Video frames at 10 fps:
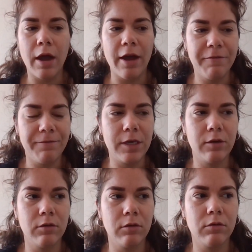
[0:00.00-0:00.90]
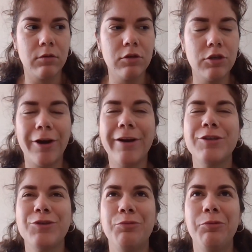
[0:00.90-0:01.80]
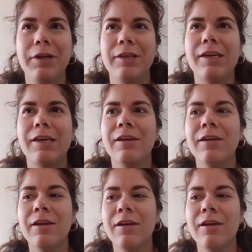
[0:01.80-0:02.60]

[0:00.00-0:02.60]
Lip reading: I feel sharks really